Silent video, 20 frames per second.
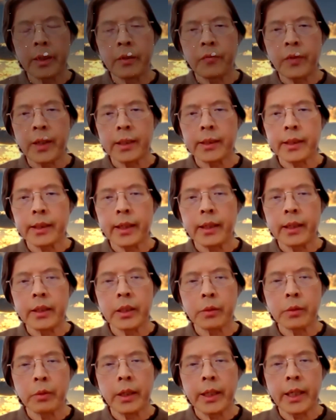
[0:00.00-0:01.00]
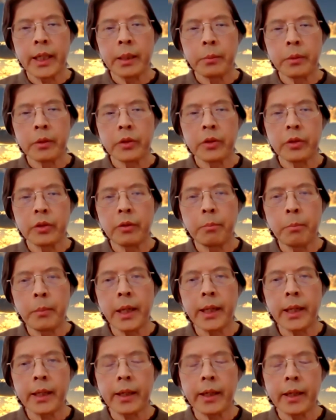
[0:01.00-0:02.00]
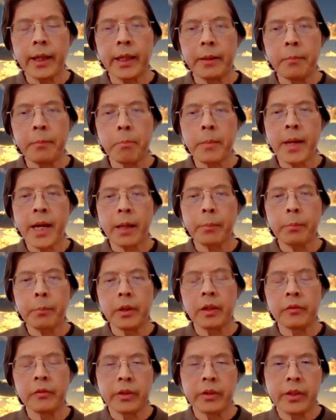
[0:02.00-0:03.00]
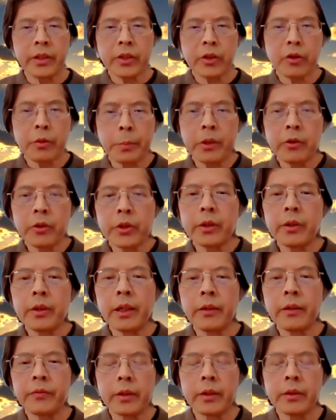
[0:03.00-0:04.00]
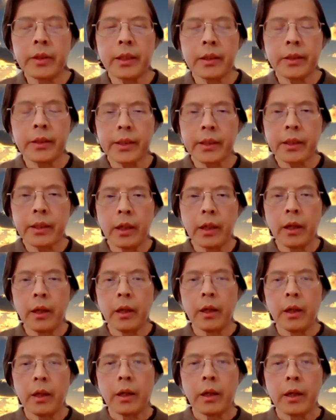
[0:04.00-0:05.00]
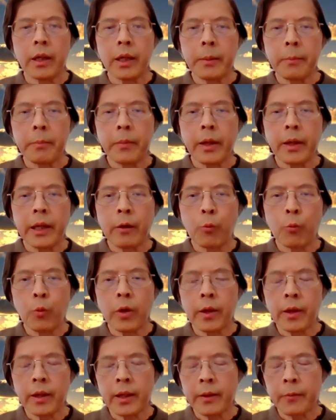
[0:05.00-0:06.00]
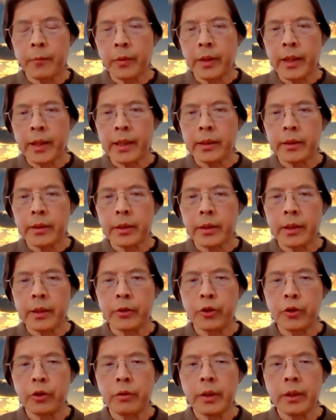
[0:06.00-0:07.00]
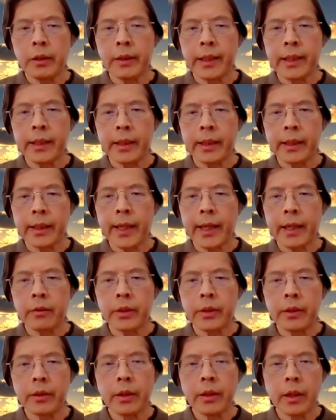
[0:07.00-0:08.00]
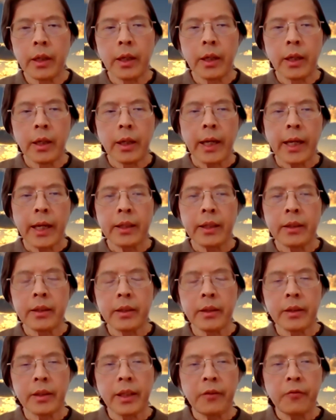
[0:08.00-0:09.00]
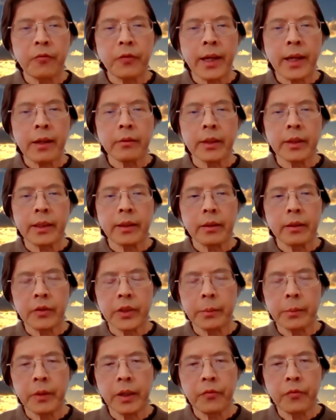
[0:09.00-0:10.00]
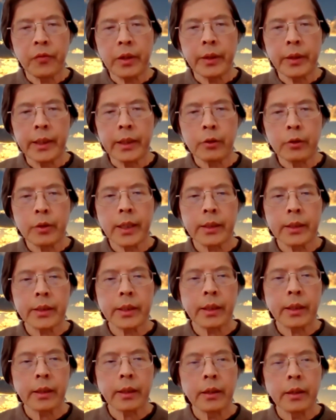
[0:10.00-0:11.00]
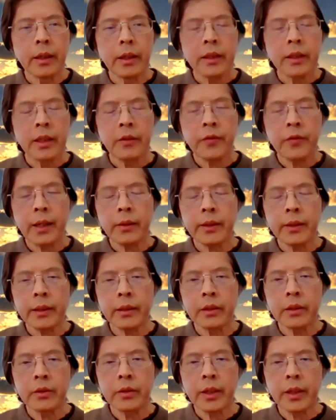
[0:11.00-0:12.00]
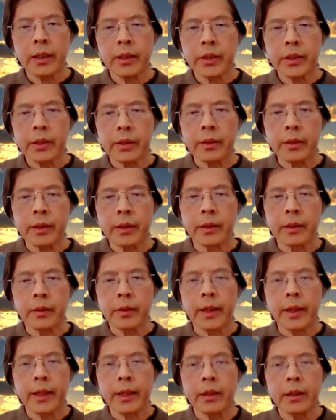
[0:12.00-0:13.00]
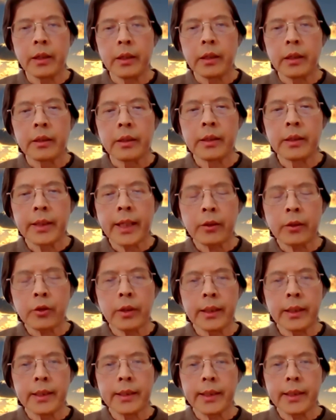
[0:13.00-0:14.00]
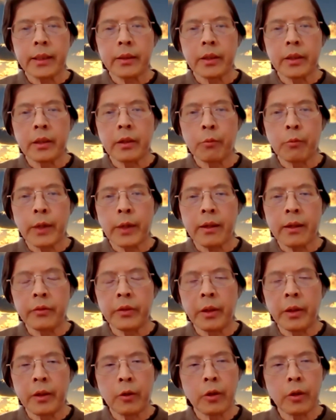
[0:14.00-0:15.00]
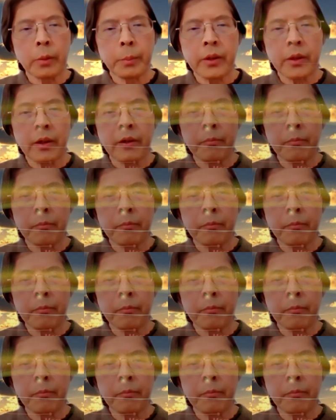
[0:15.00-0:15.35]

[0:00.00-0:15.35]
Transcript: investigators were able to make a map of the distribution of the dust um, uh, that uh, Juno had encountered. And they found something very interesting. They found that the dust uh, is actually centered around the orbit